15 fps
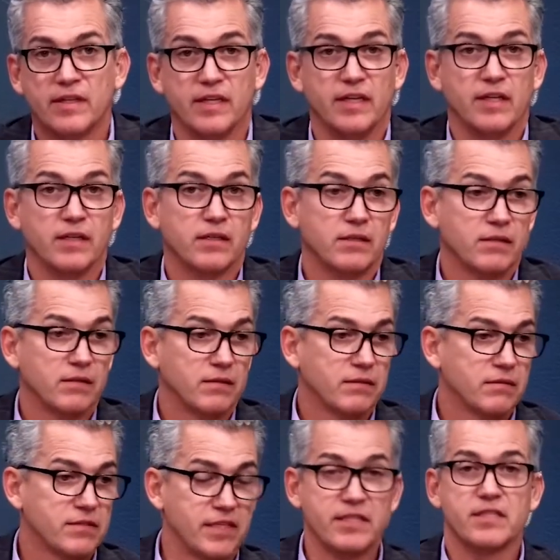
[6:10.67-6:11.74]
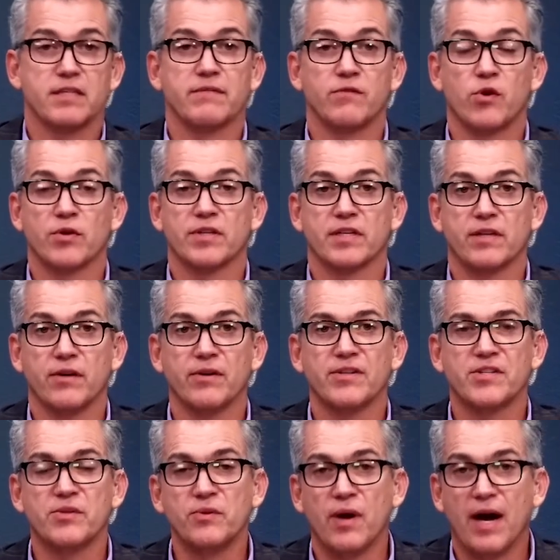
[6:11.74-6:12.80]
the citizen of North
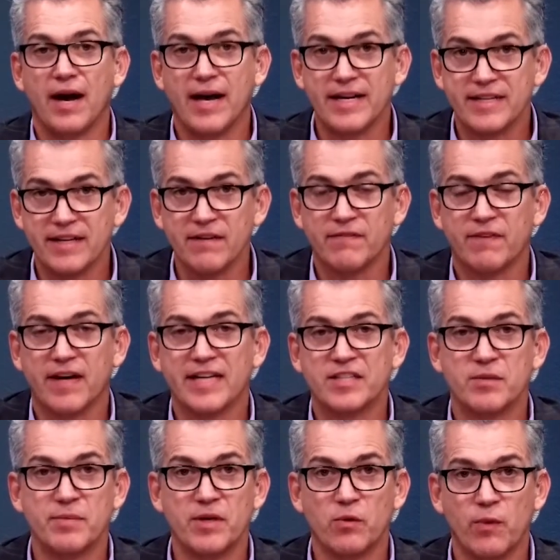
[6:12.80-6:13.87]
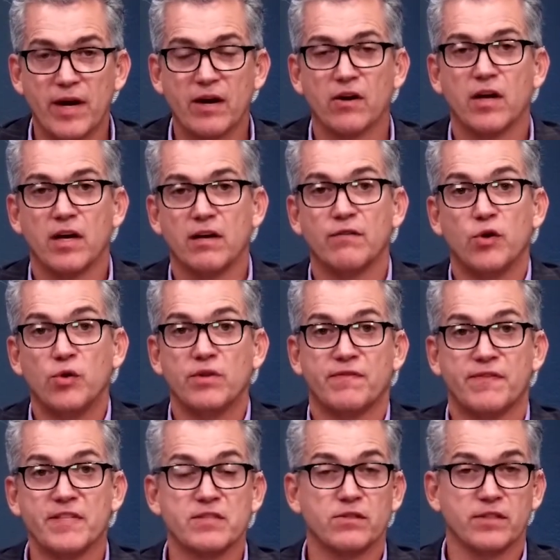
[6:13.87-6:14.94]
Dakota, to identify, to be aware of who the
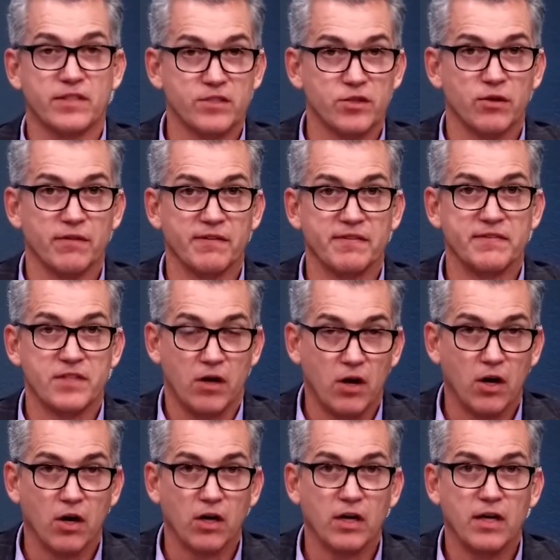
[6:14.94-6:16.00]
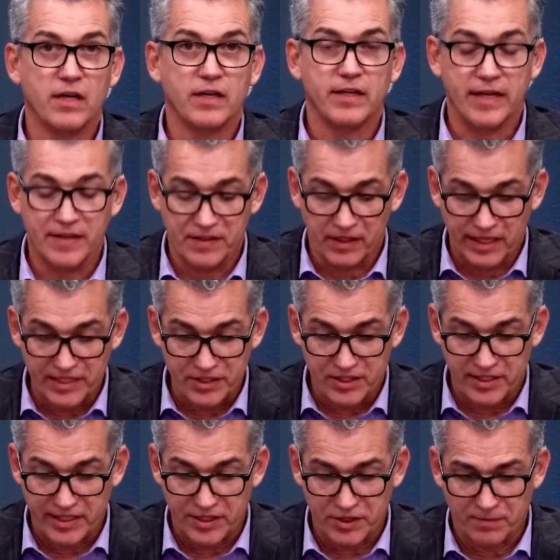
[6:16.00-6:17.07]
fiscal conservatives are in the
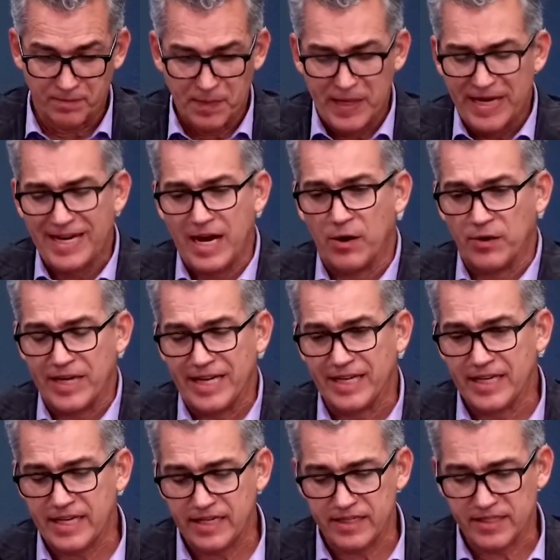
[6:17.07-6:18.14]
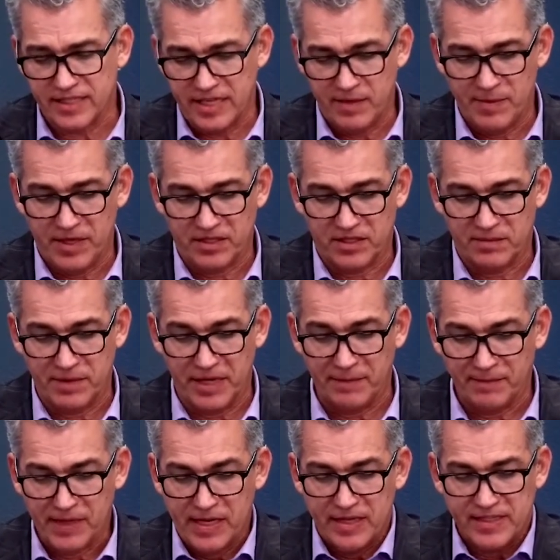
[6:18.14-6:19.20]
legislature. Now, in his email to
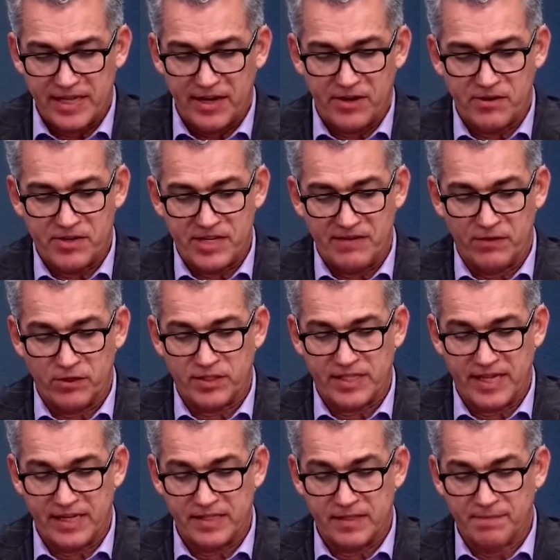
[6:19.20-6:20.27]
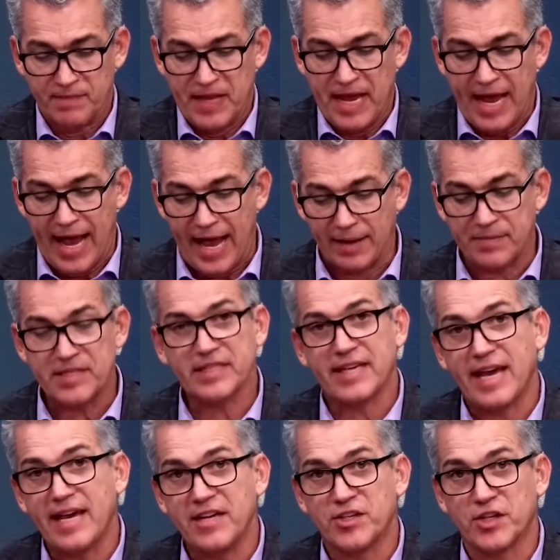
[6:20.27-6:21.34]
me, Senator Deaver says,
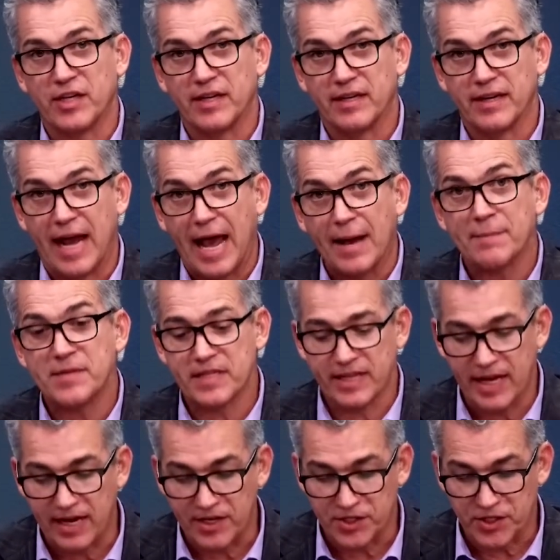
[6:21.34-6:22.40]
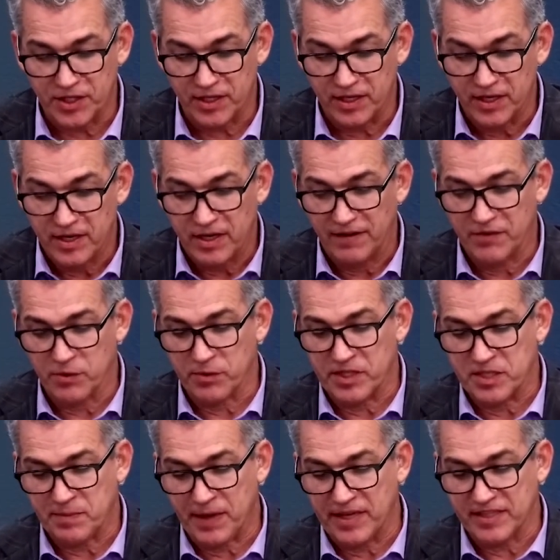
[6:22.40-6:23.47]
abdication of the
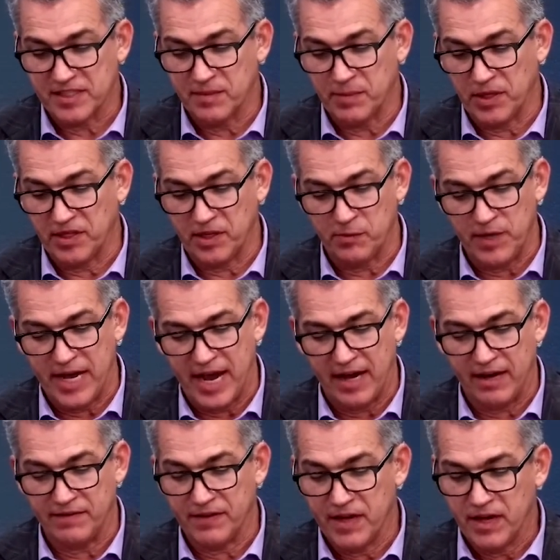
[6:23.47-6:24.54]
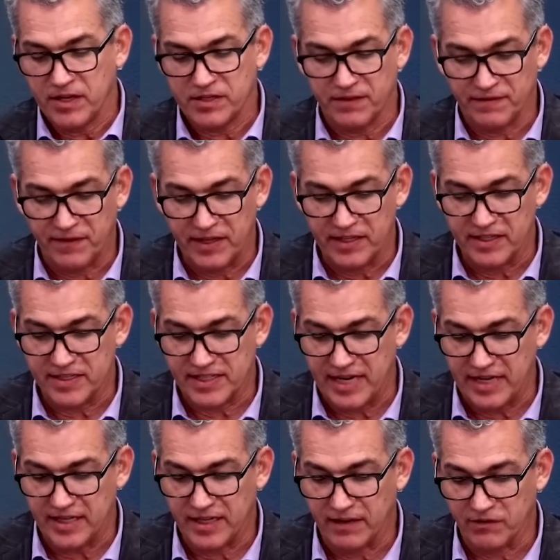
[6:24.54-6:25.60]
responsibility we have to fund
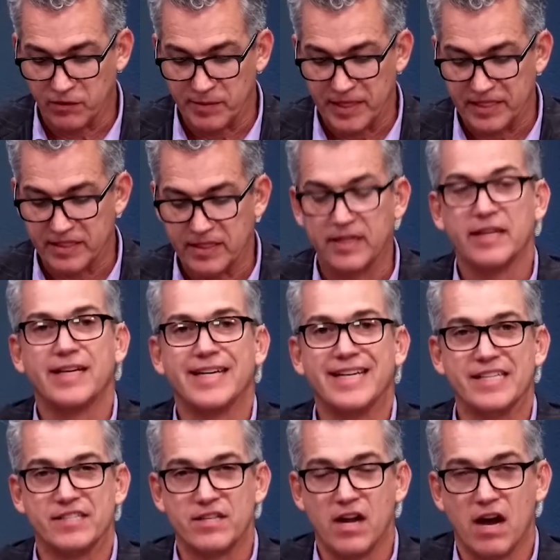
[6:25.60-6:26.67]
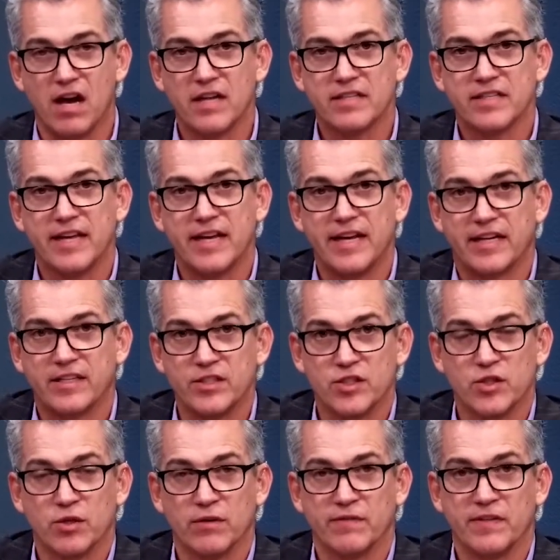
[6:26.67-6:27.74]
state government is not a
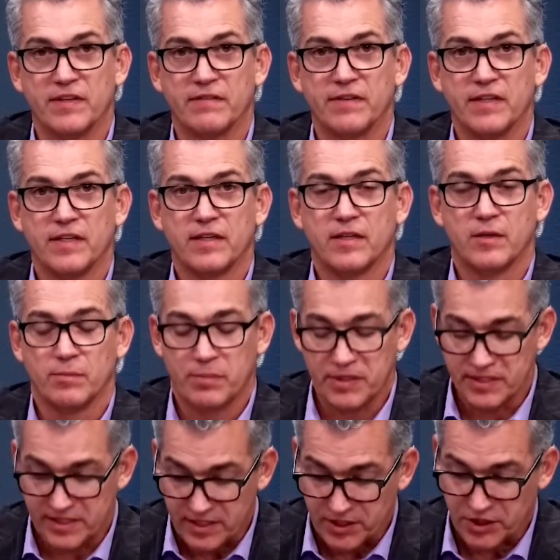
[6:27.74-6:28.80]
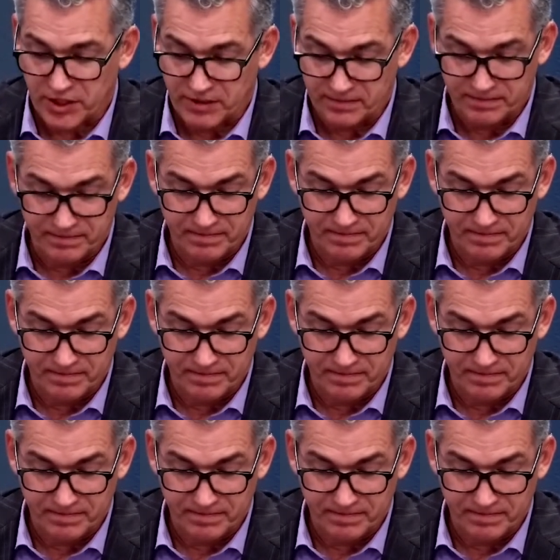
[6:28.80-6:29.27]
conservative position.